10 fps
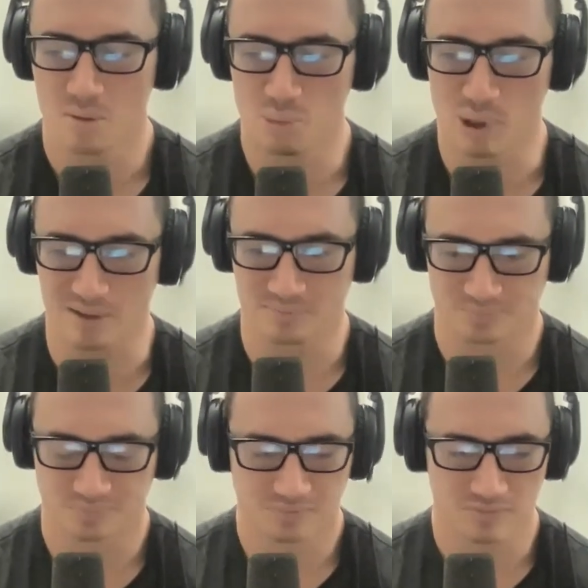But
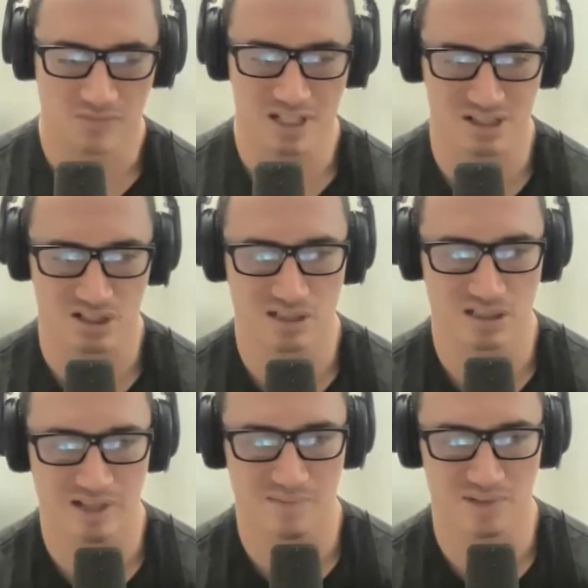there's a kind
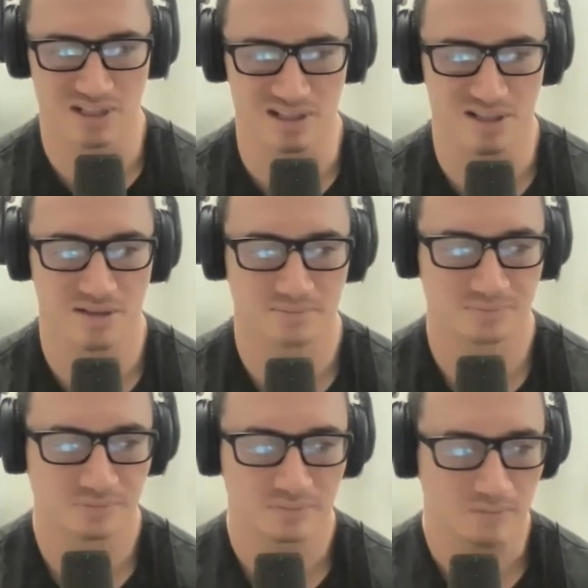of emptiness
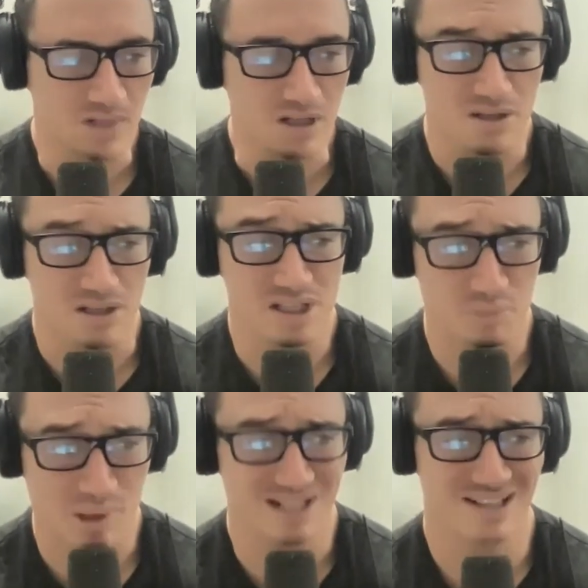that,
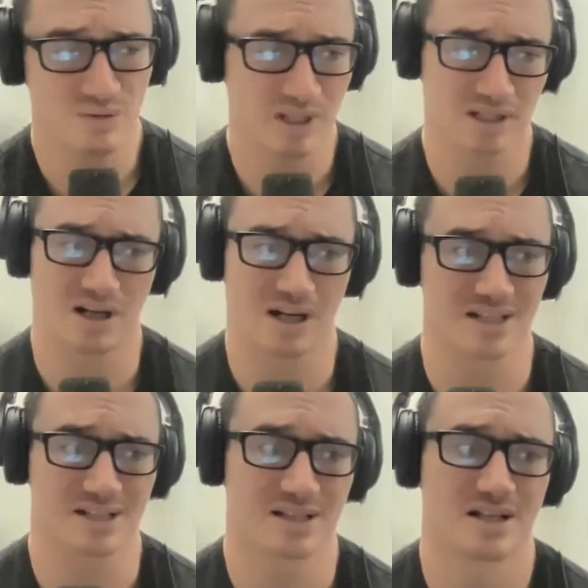especially when
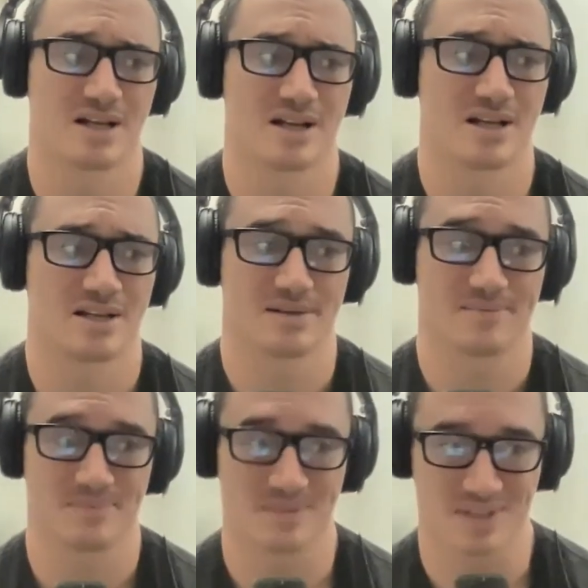guys
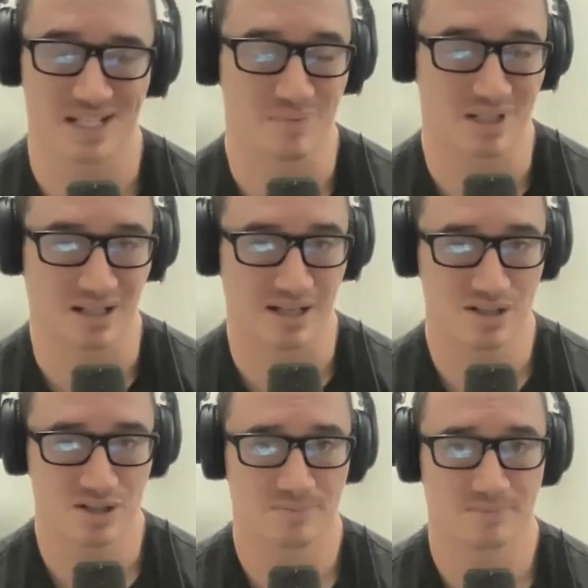get
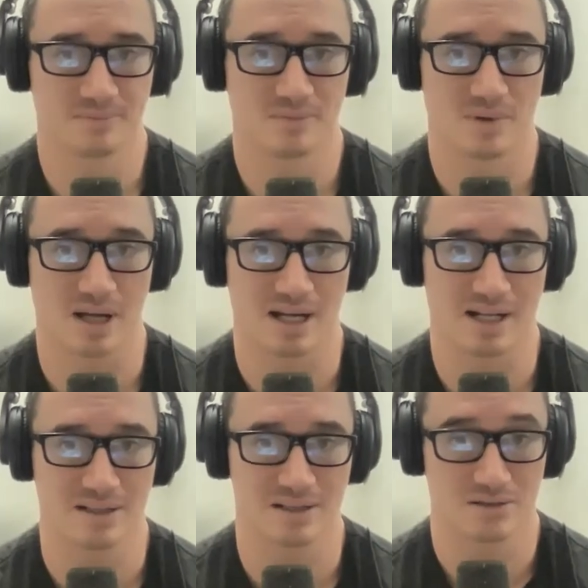middle-aged,
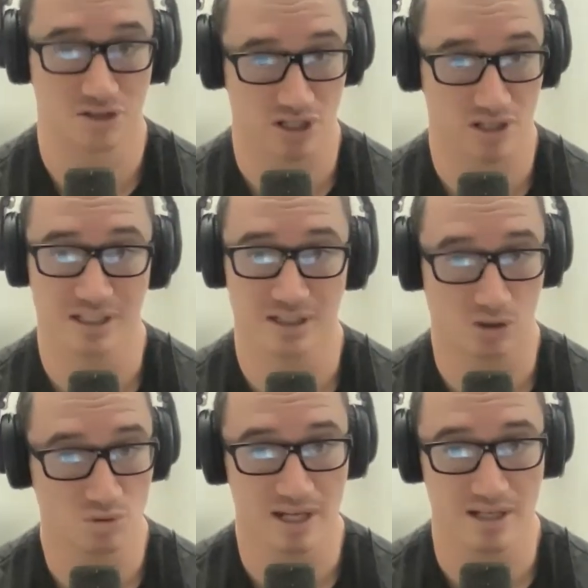and certainly in
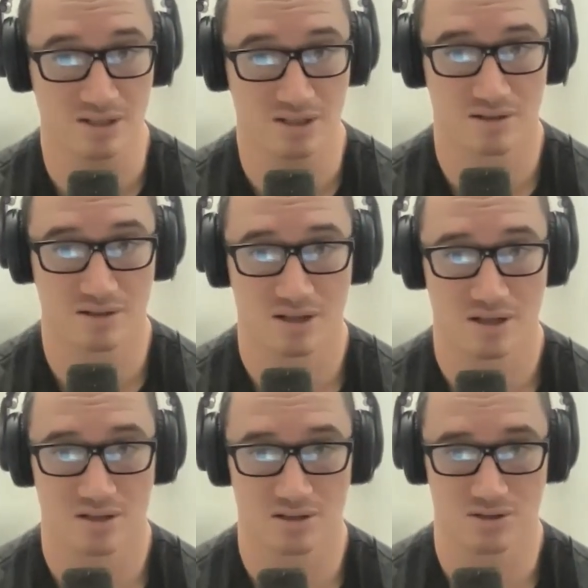old age,
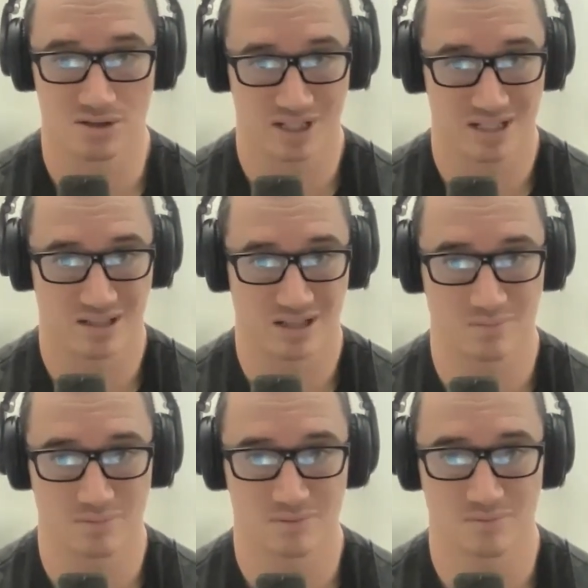you just end up